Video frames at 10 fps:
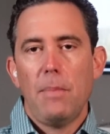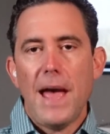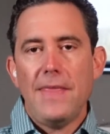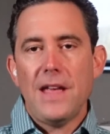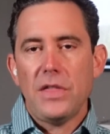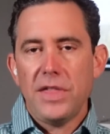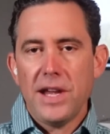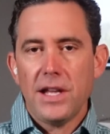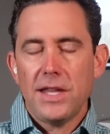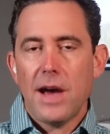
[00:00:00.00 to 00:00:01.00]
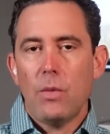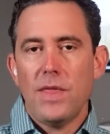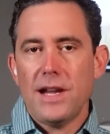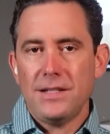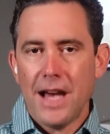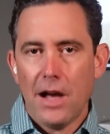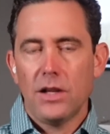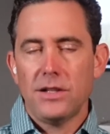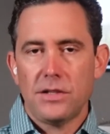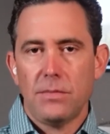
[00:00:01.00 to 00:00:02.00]
And they think that when they tell
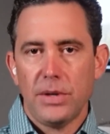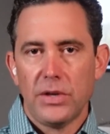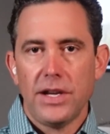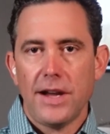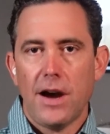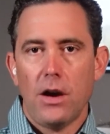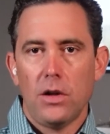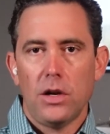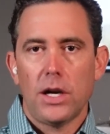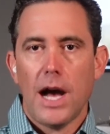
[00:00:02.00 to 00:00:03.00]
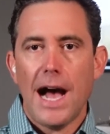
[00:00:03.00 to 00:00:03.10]
a disability carrier, look,